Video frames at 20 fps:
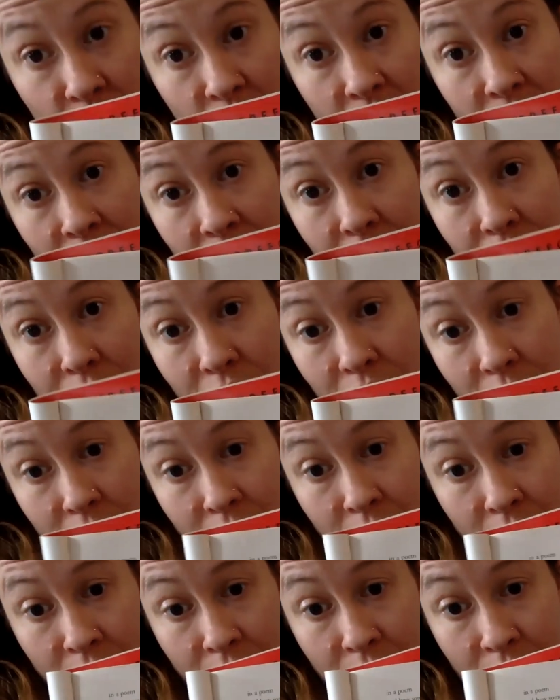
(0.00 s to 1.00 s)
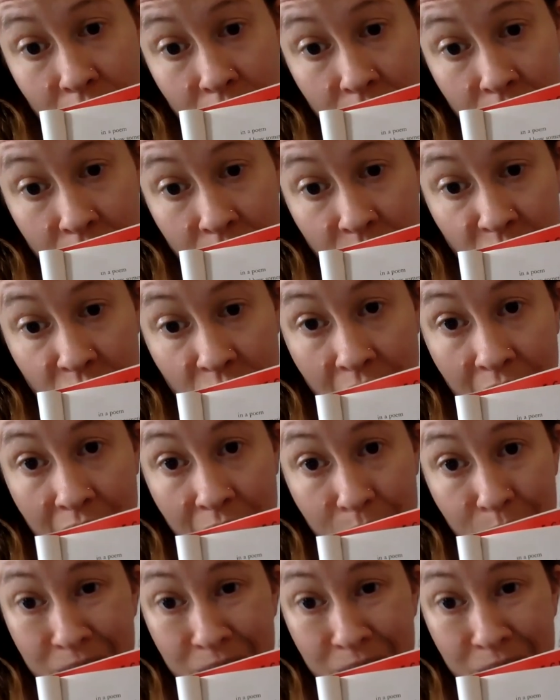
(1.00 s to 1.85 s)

it, right?